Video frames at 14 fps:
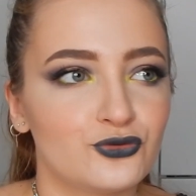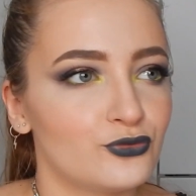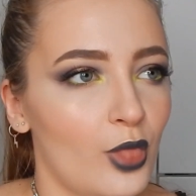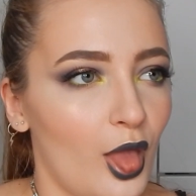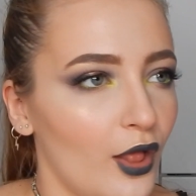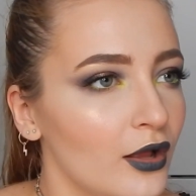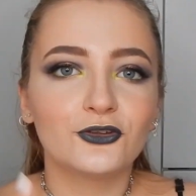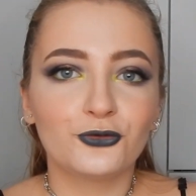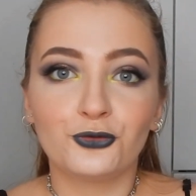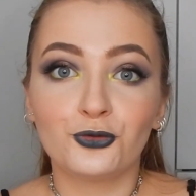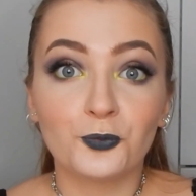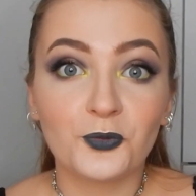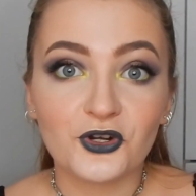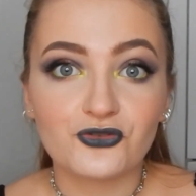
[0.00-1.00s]

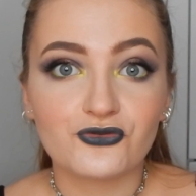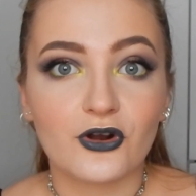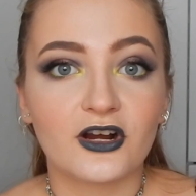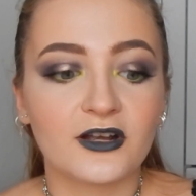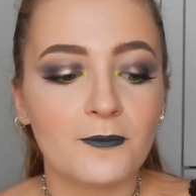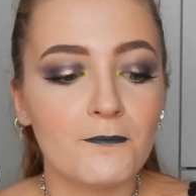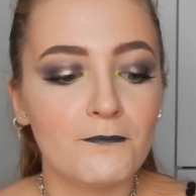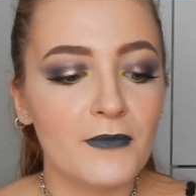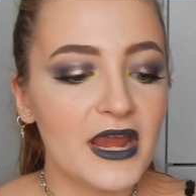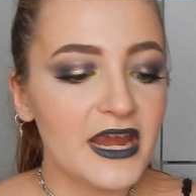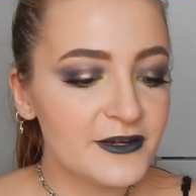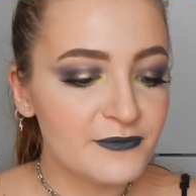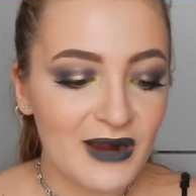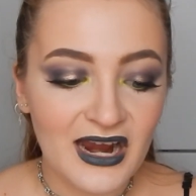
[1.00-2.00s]
Superdrug,
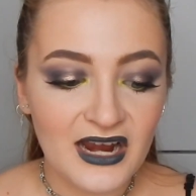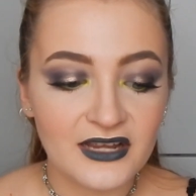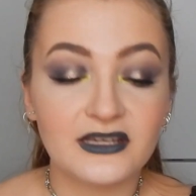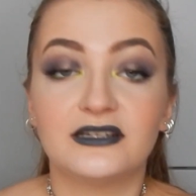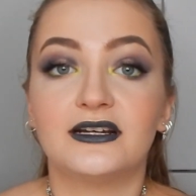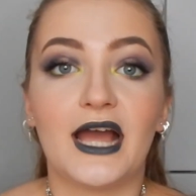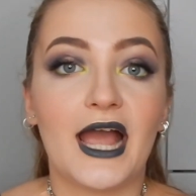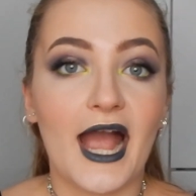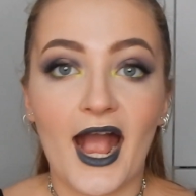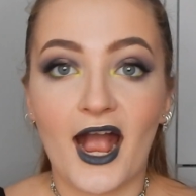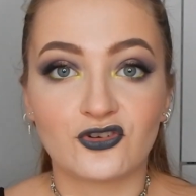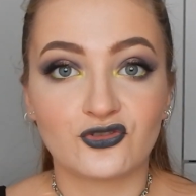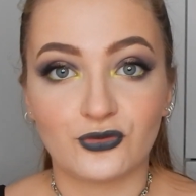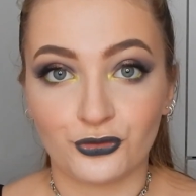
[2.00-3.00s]
made by
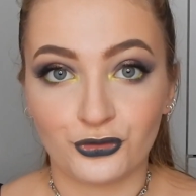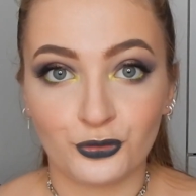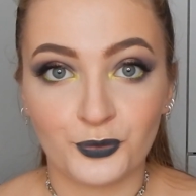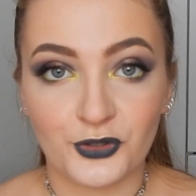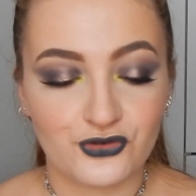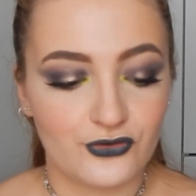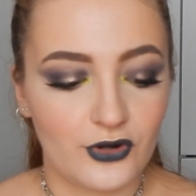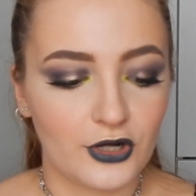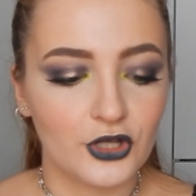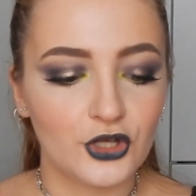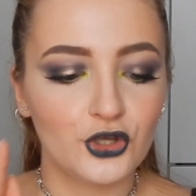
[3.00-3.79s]
actual Superdrug.